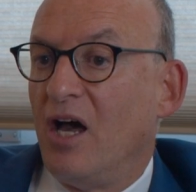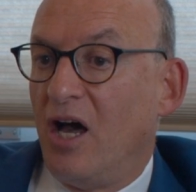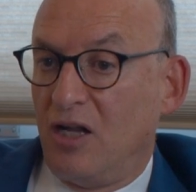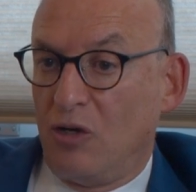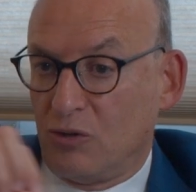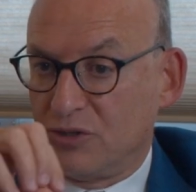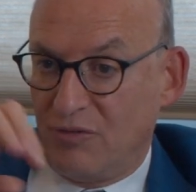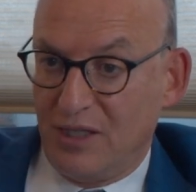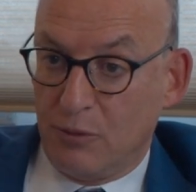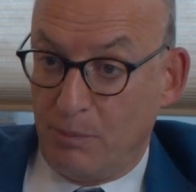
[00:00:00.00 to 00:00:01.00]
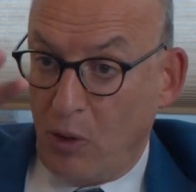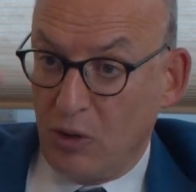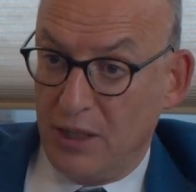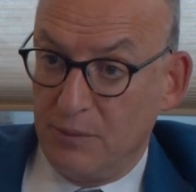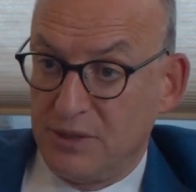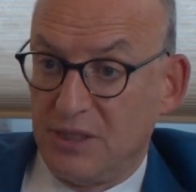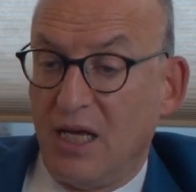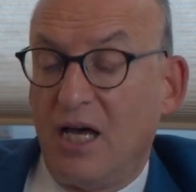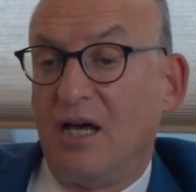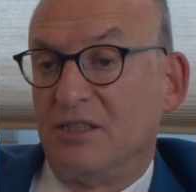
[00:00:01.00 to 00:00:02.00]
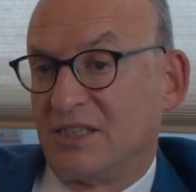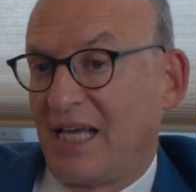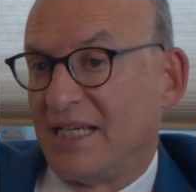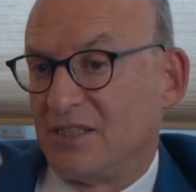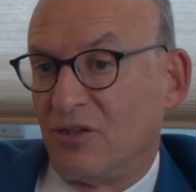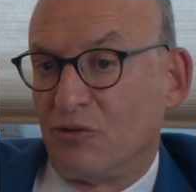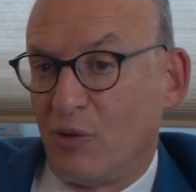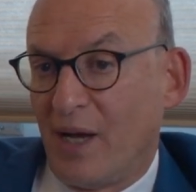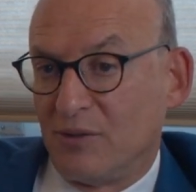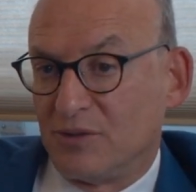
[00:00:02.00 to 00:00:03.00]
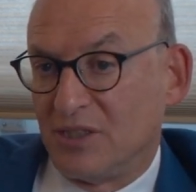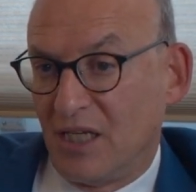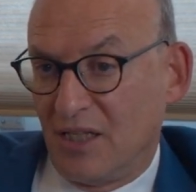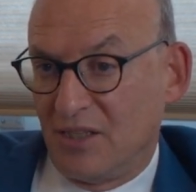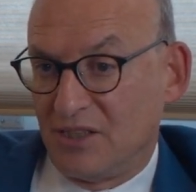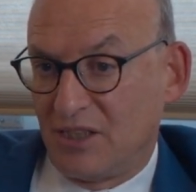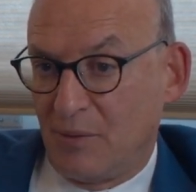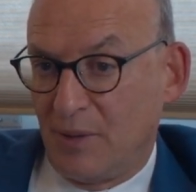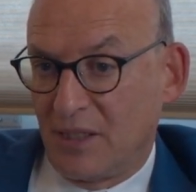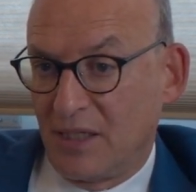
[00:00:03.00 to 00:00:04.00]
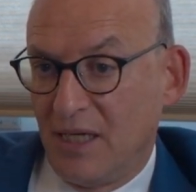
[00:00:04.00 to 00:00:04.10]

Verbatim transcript: uh, lots of little polyps uh, scattered throughout uh, the stomach,